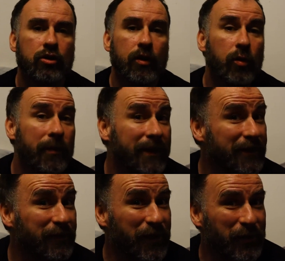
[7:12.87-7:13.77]
So I don't want to make
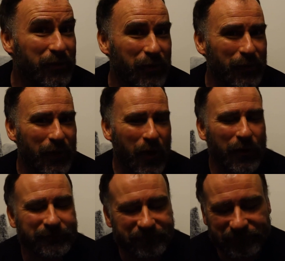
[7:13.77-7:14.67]
this video too
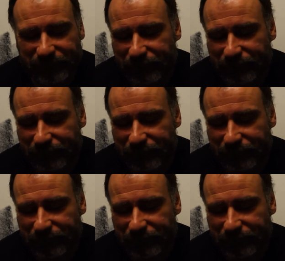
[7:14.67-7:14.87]
long,